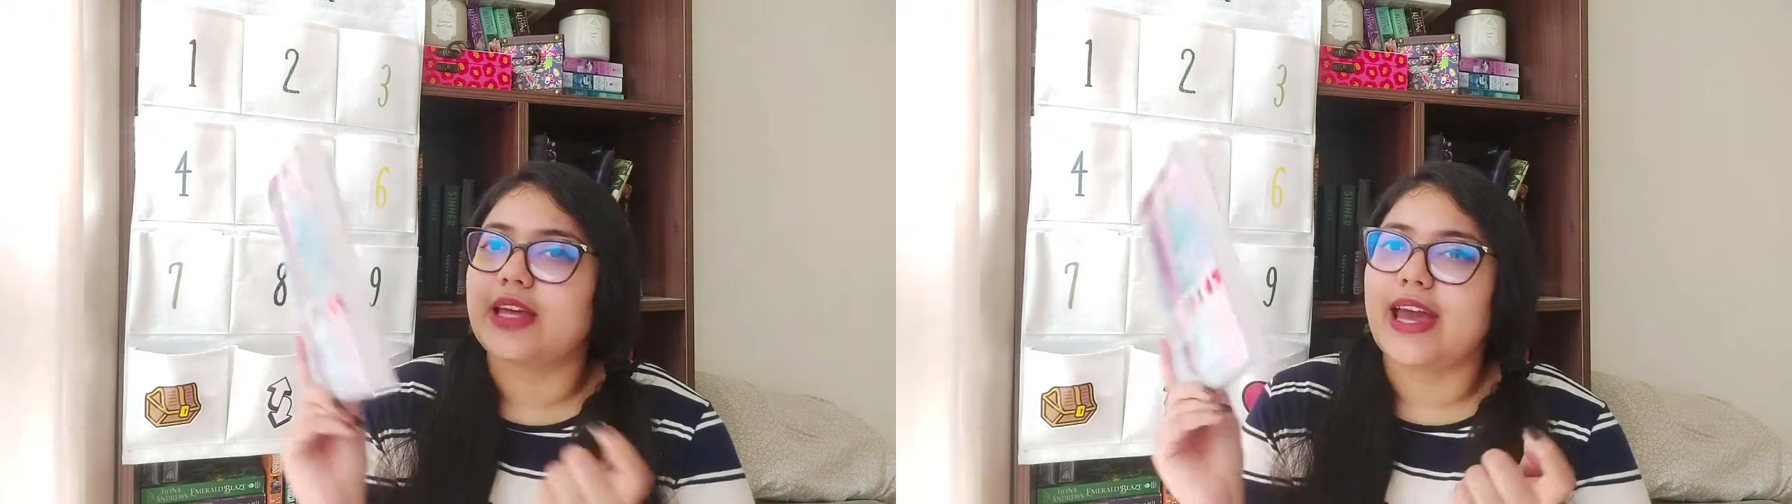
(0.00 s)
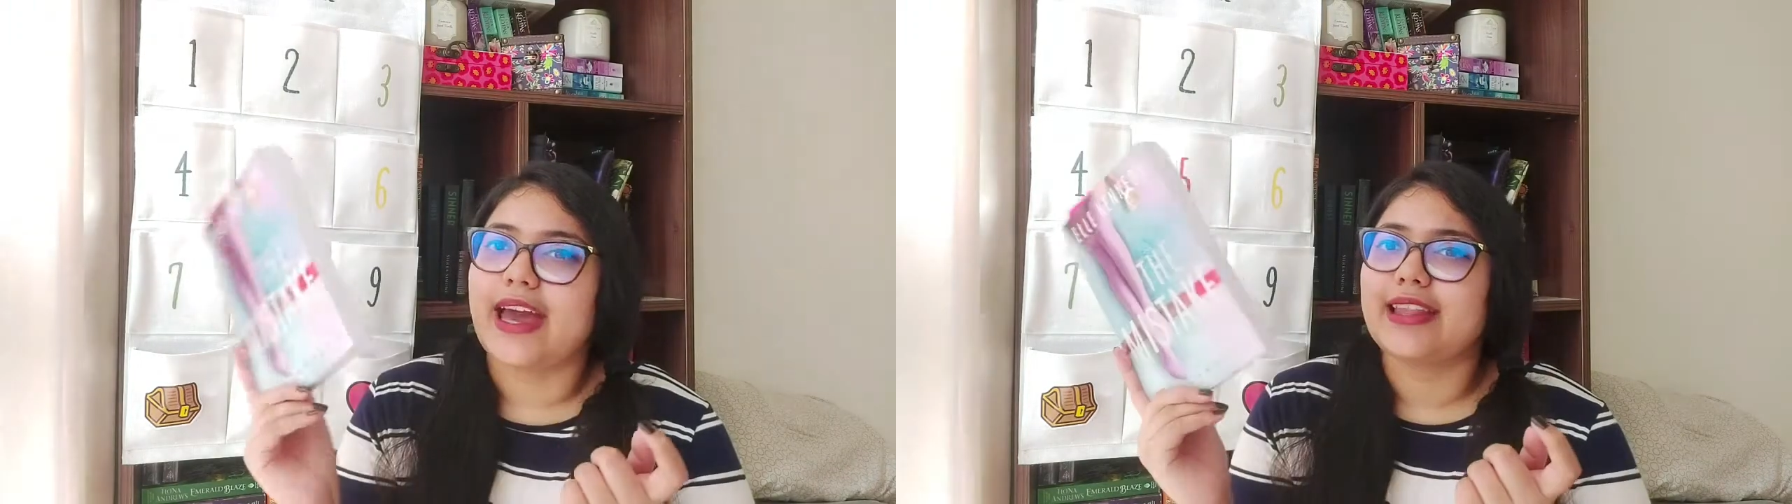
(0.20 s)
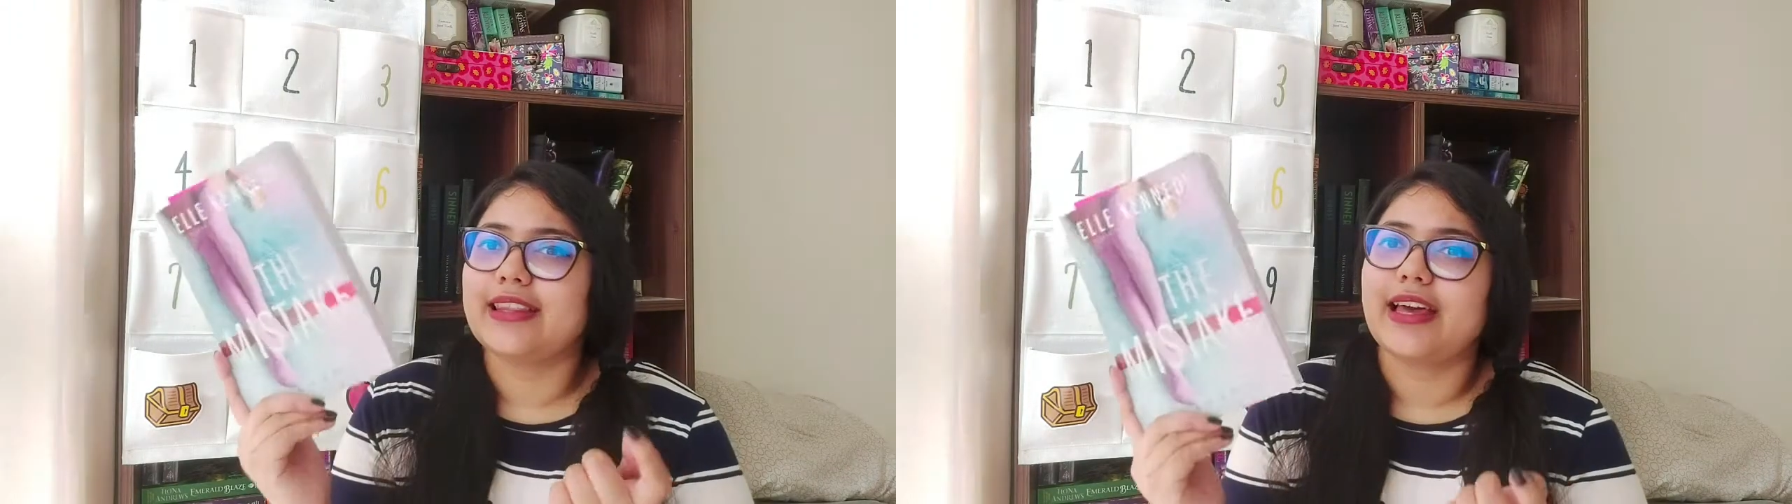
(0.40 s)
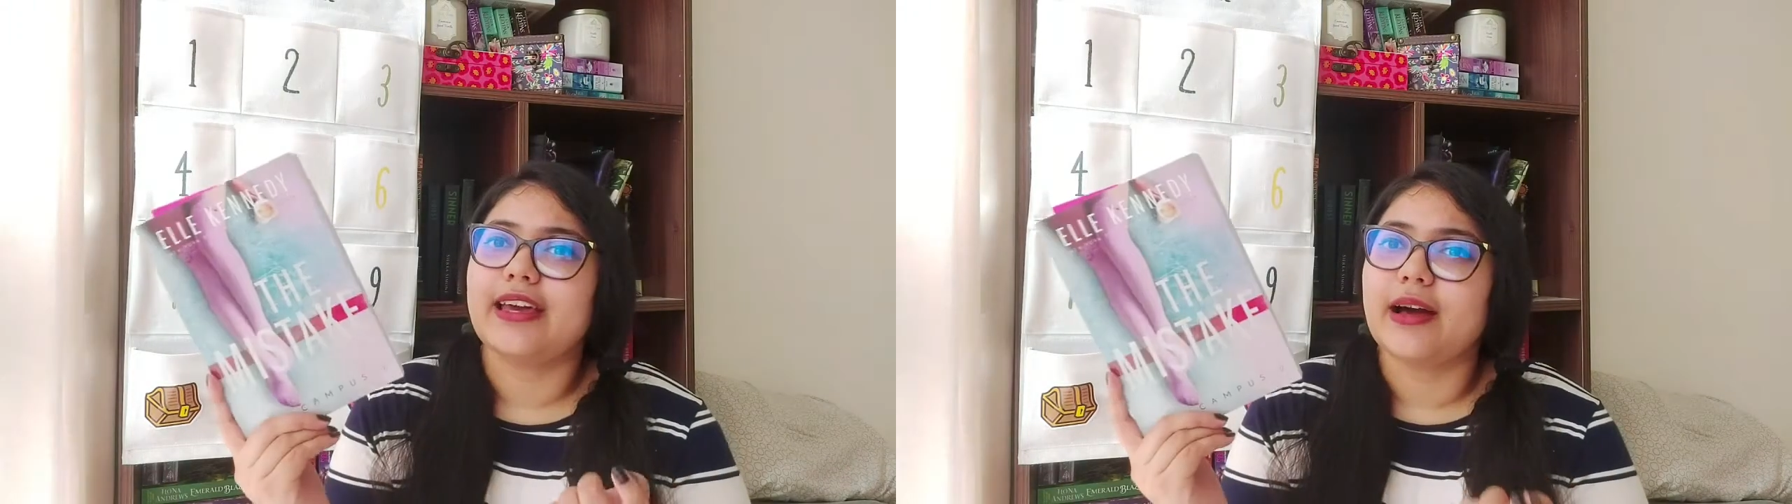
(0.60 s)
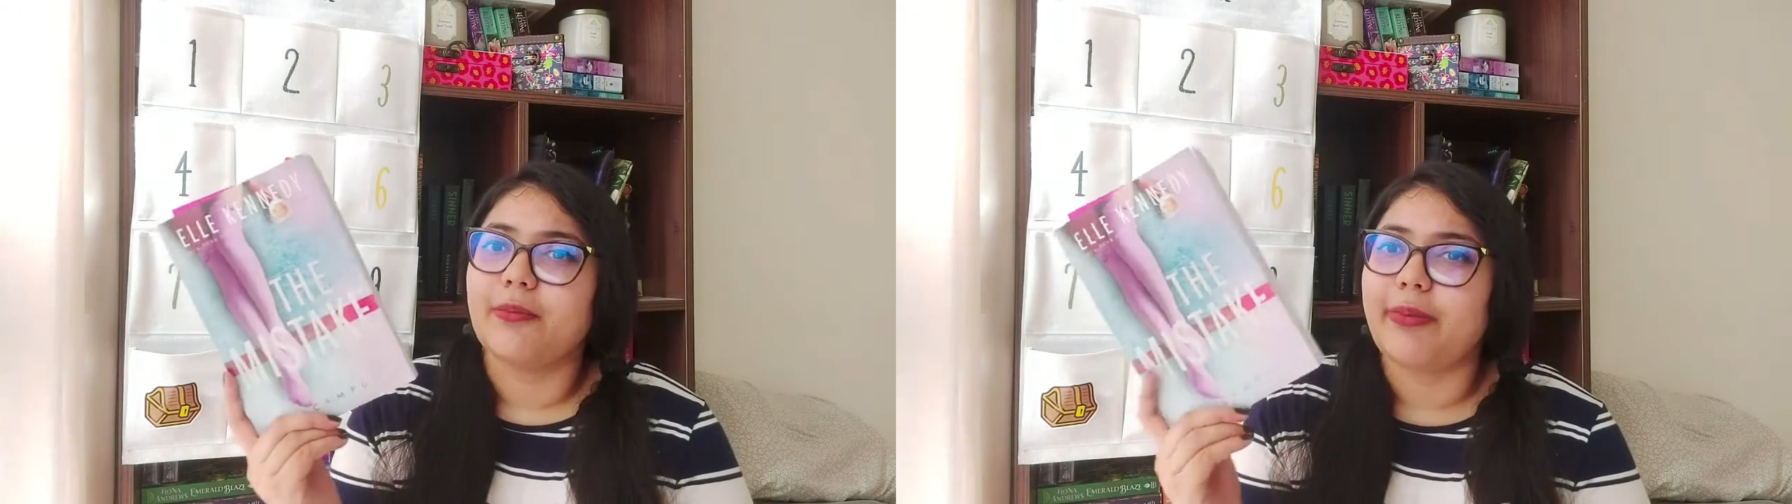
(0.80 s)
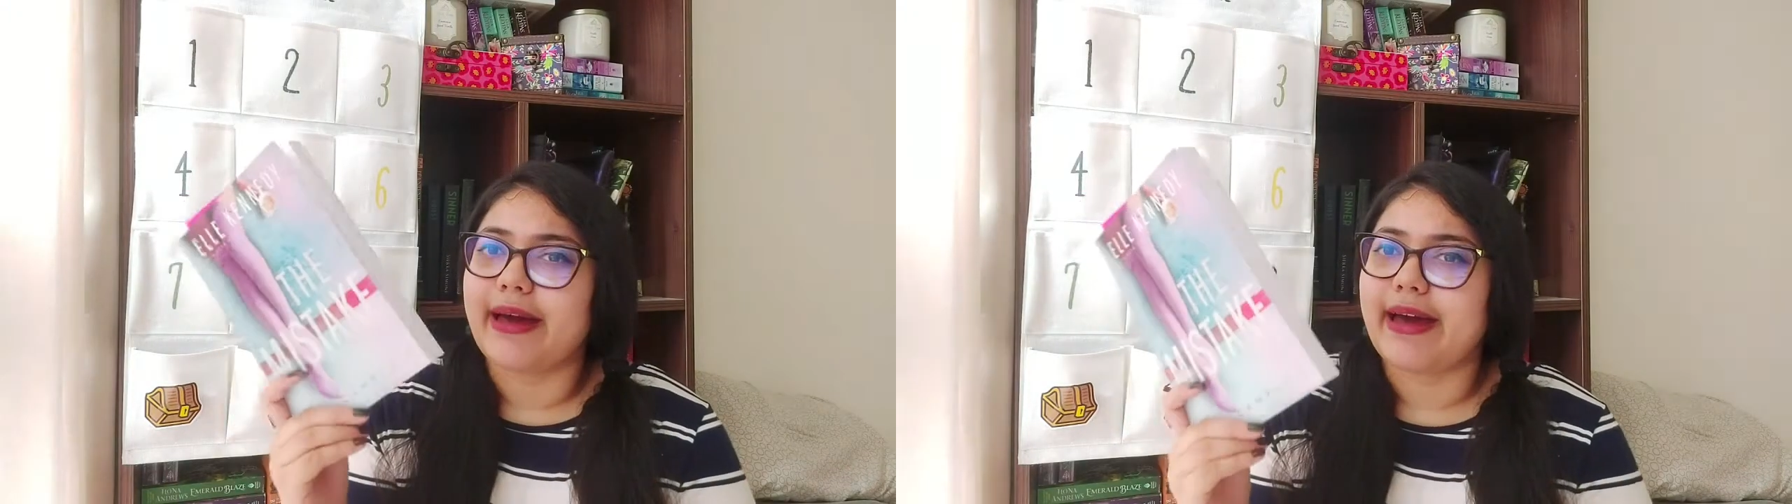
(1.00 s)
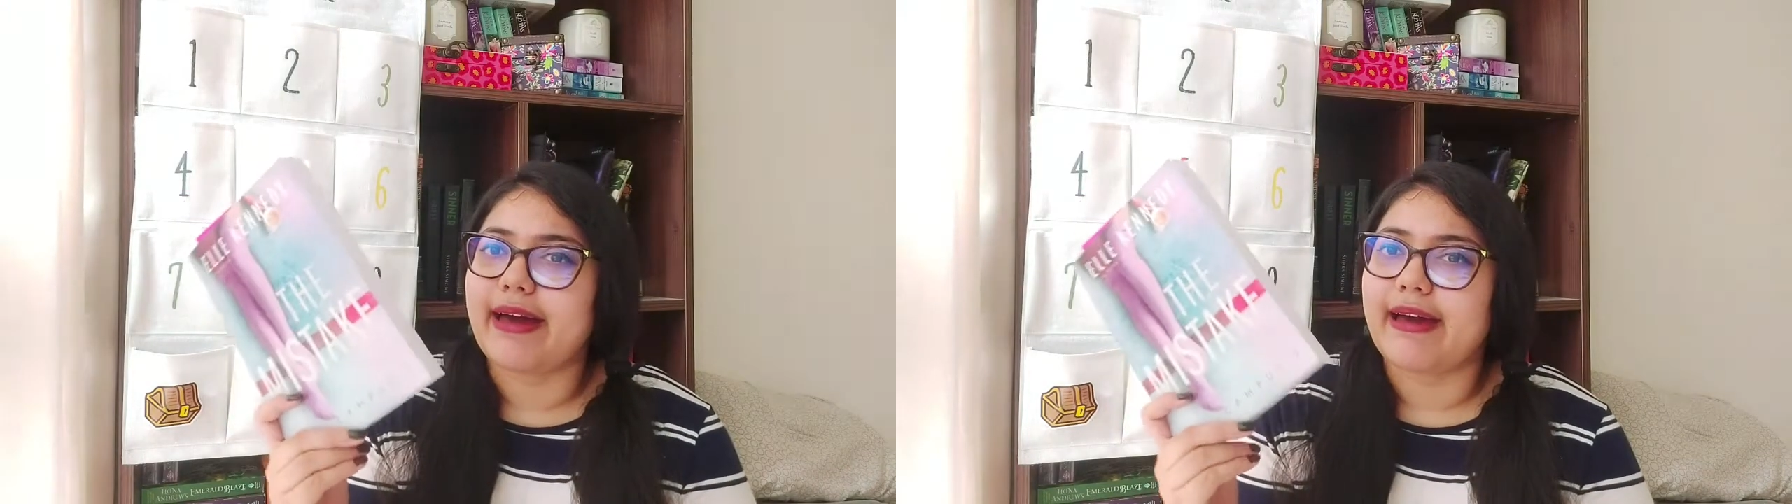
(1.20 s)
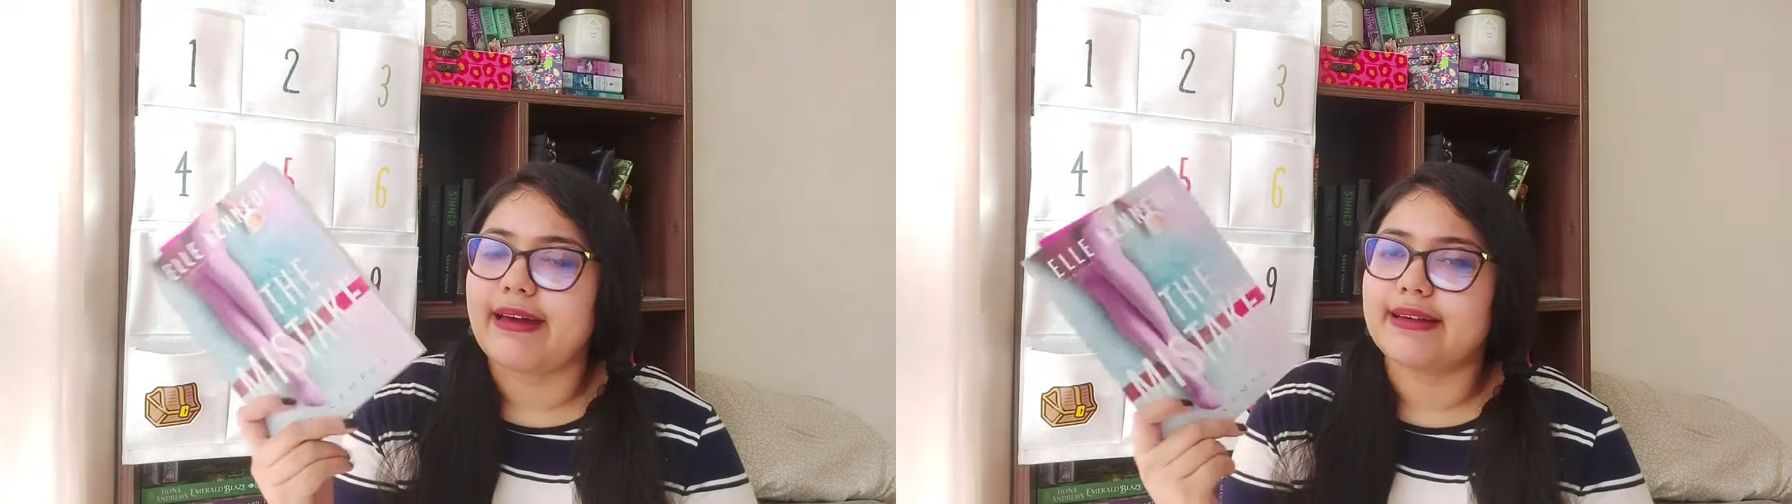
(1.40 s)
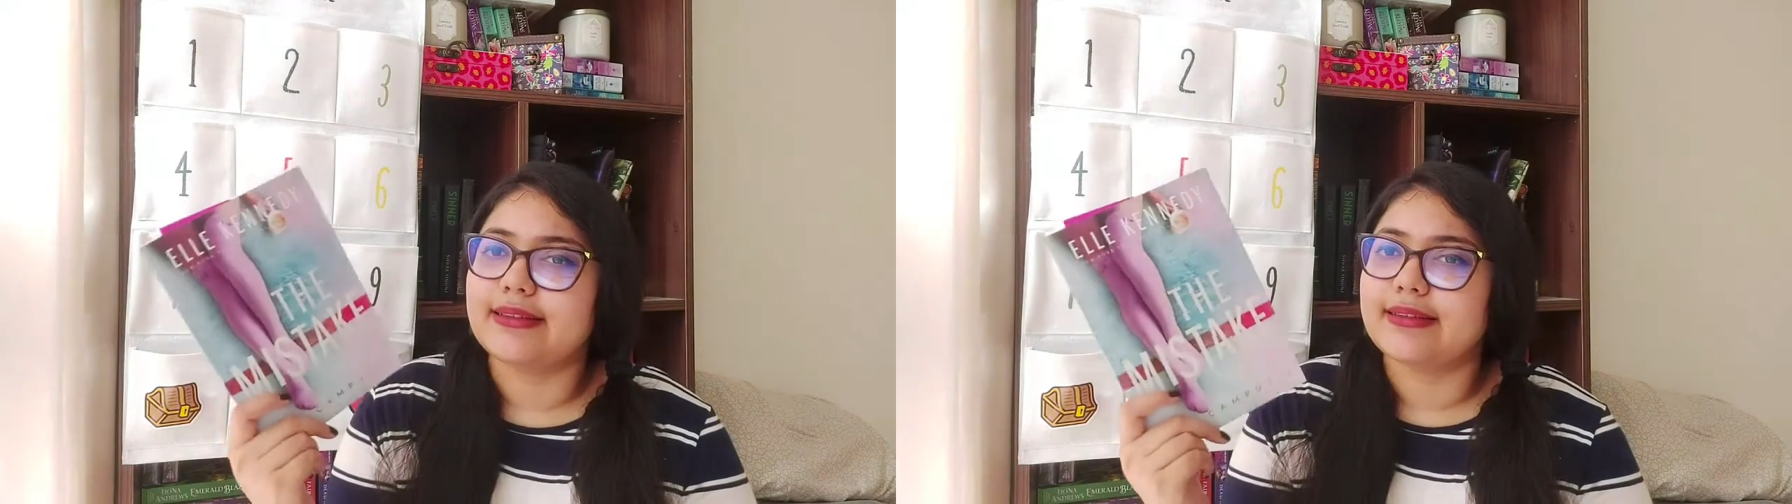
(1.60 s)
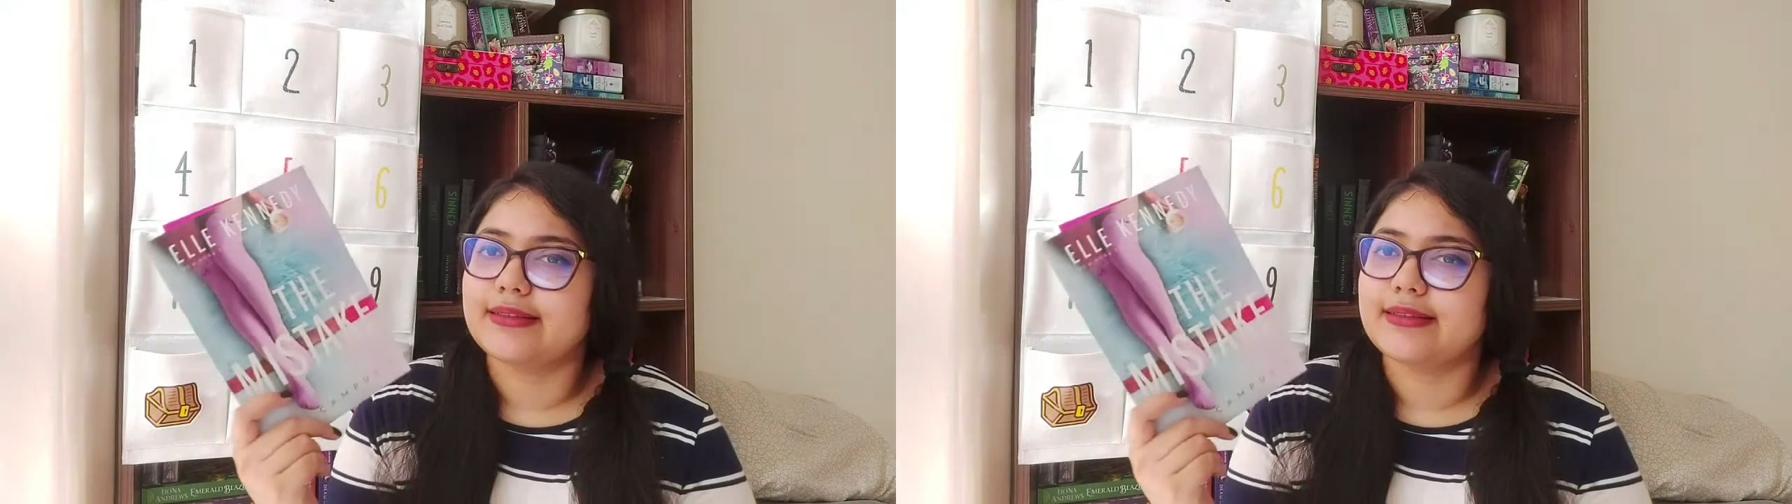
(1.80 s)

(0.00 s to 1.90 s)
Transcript: they had like a bad